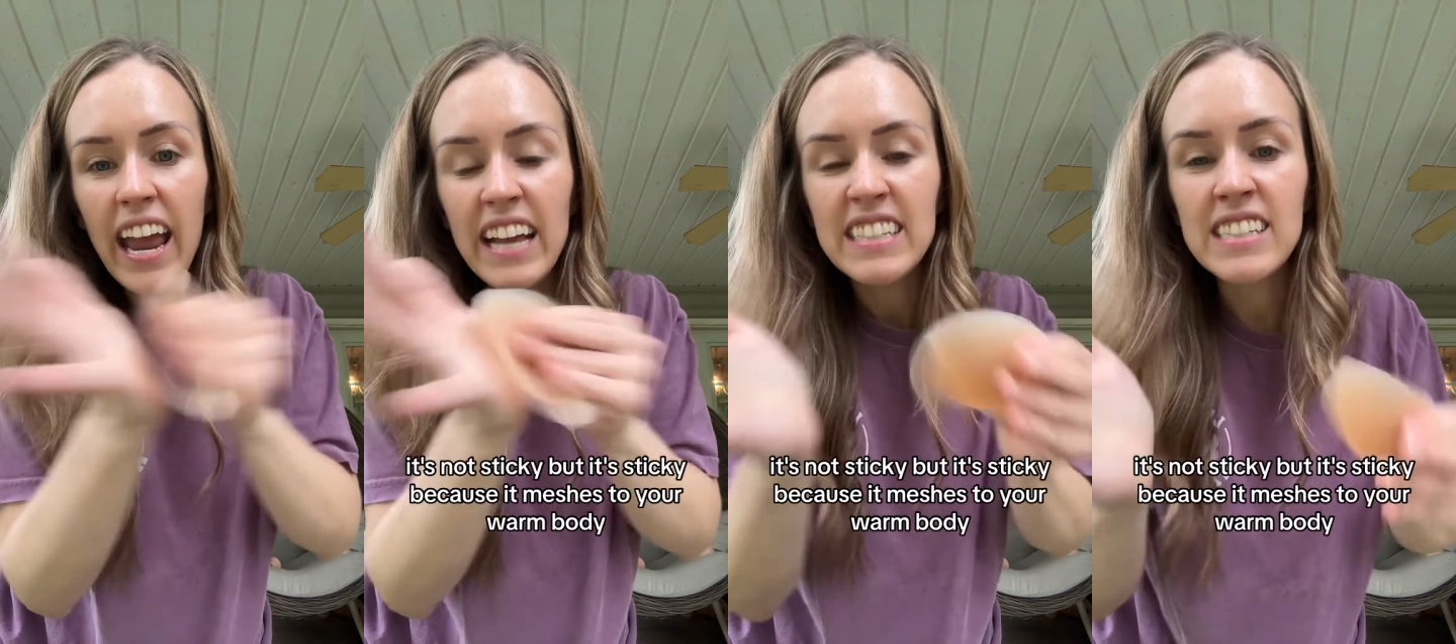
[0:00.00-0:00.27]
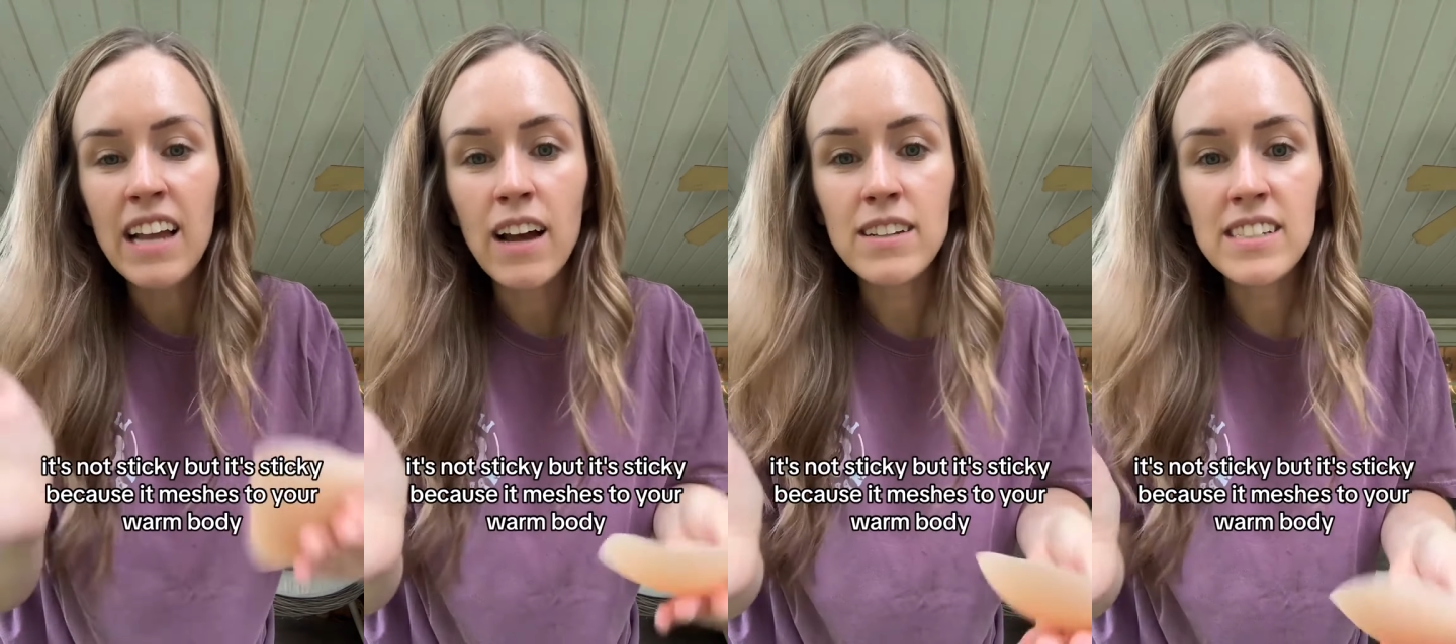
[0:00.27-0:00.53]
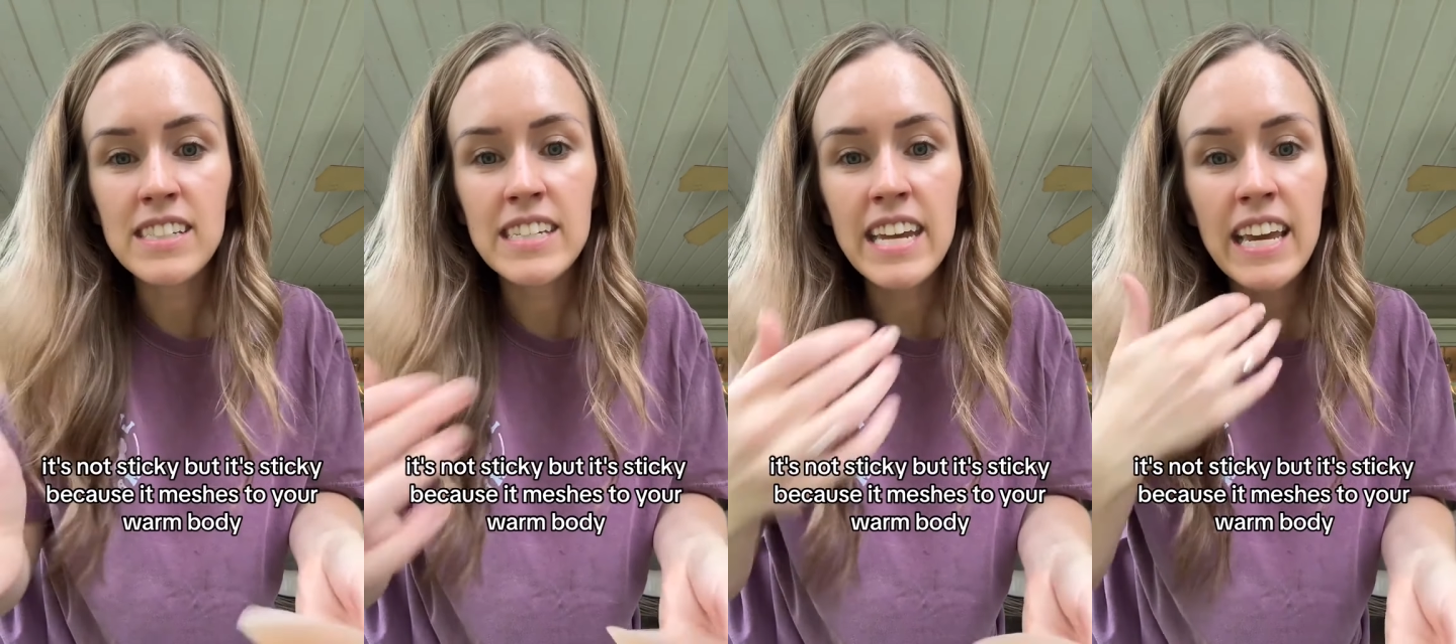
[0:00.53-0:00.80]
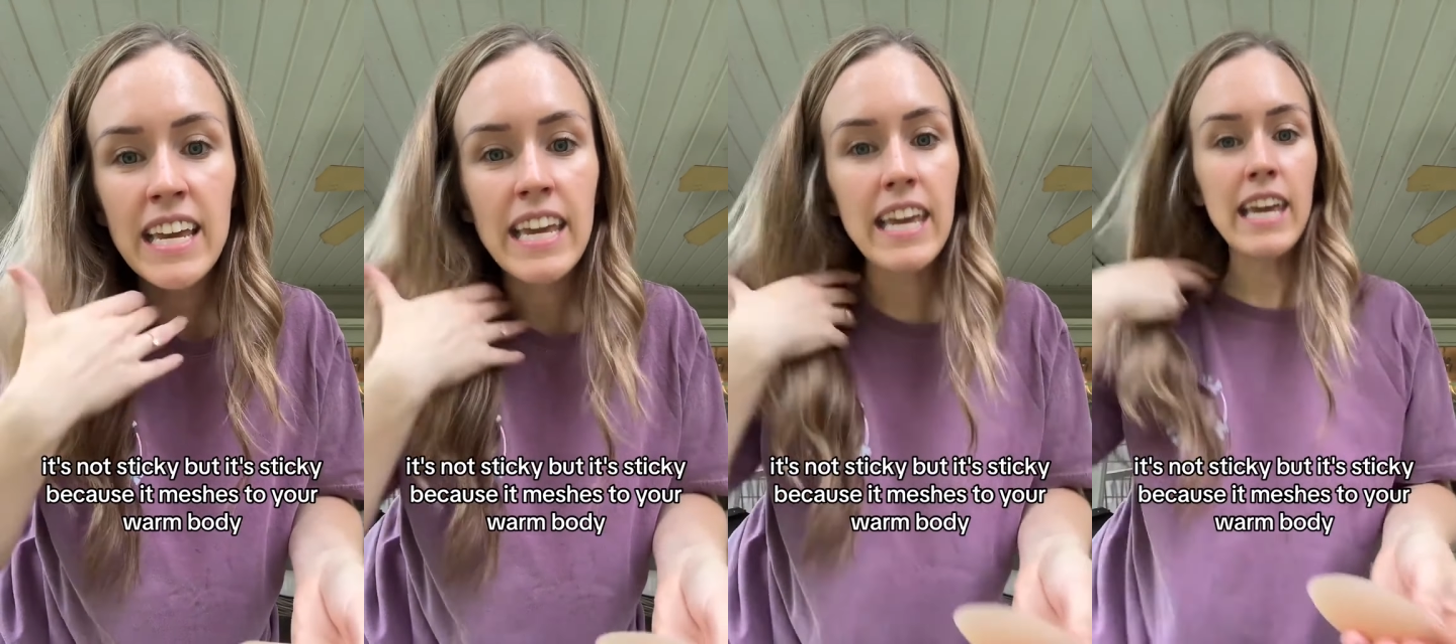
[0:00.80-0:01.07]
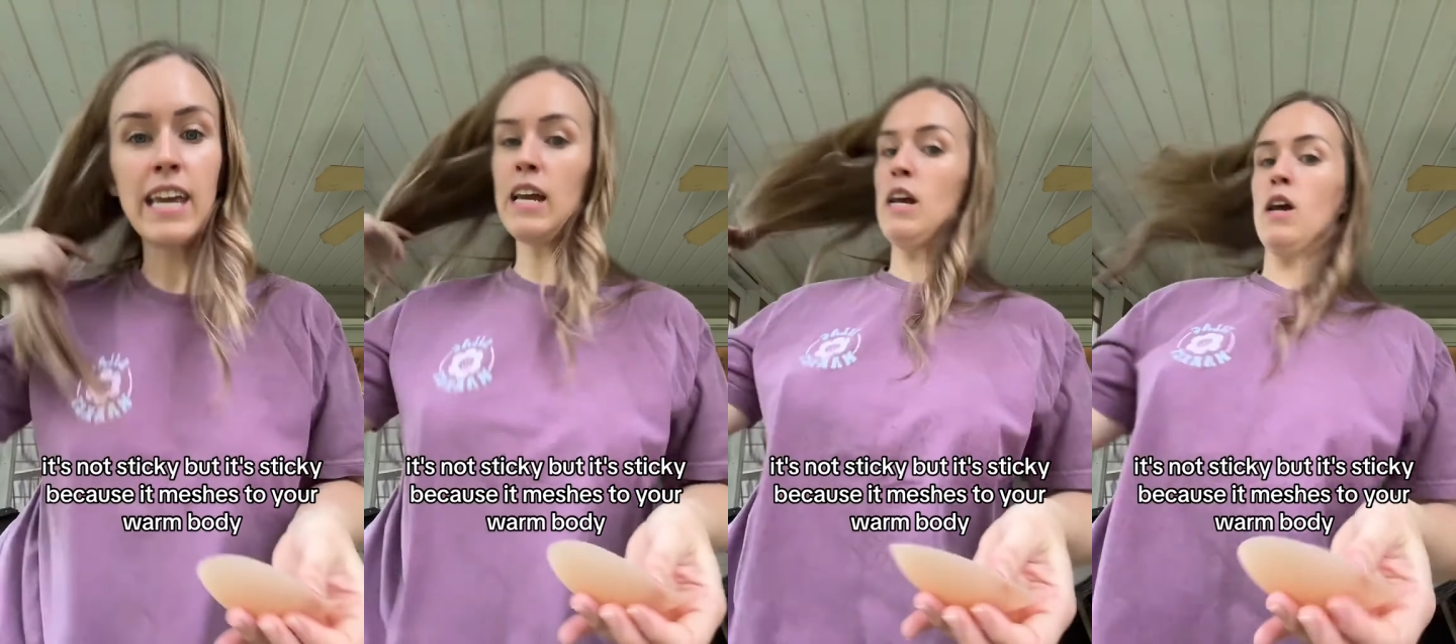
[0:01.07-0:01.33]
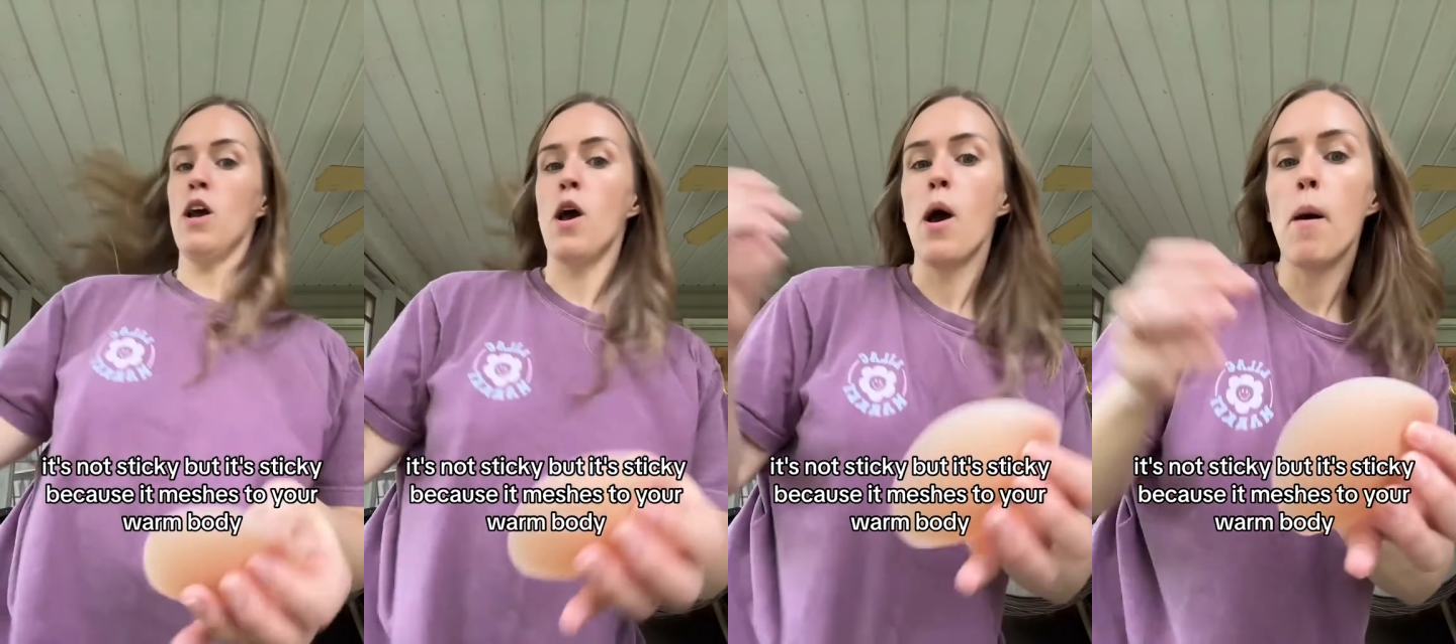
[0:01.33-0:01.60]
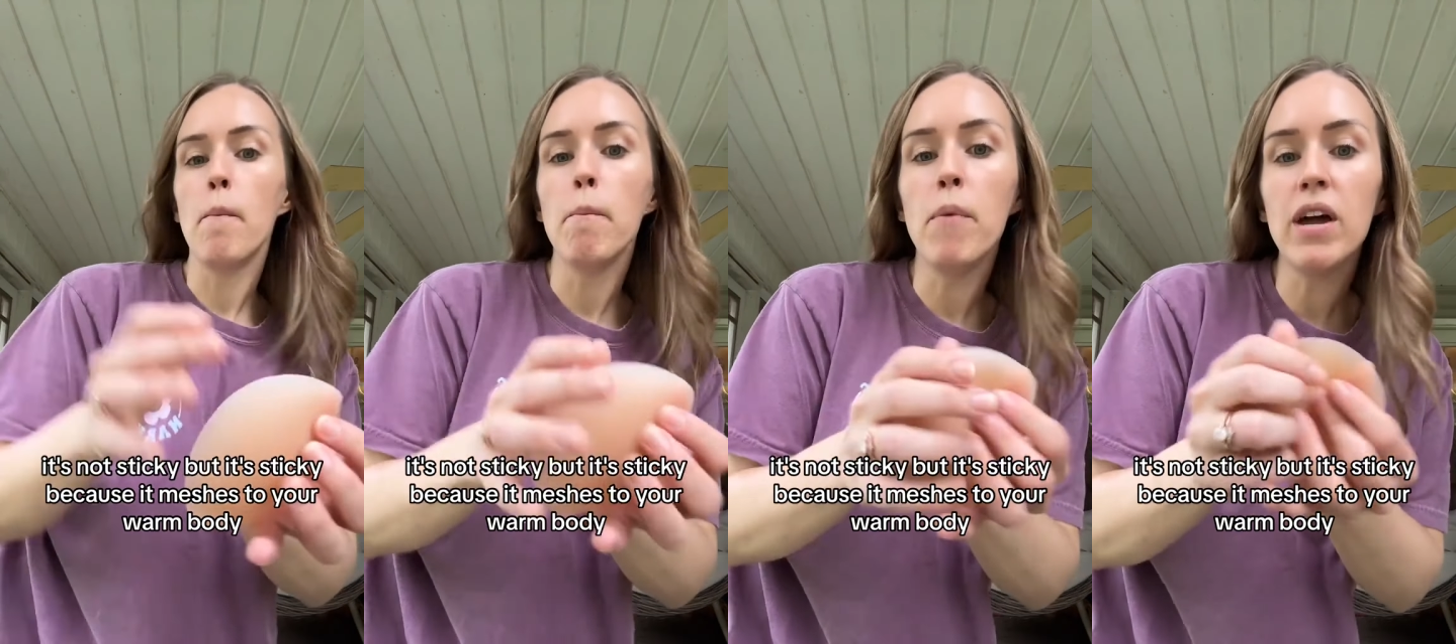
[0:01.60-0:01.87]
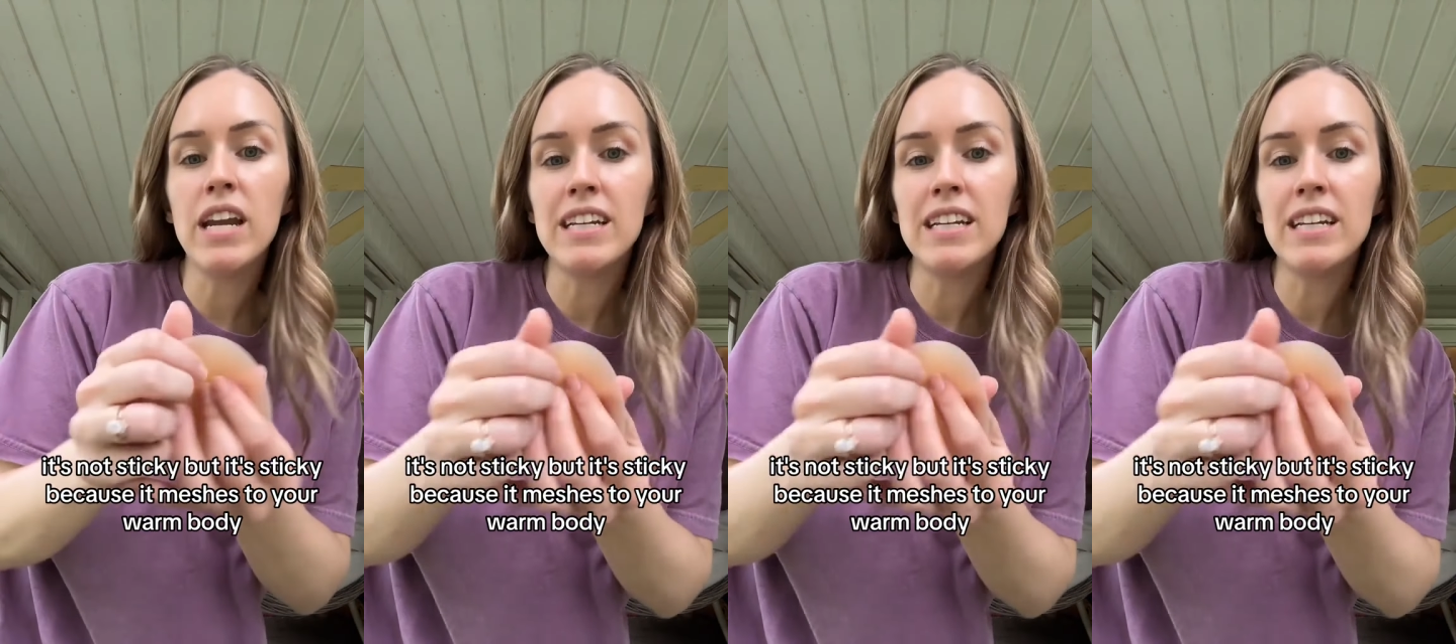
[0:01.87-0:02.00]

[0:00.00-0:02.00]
It's not sticky, but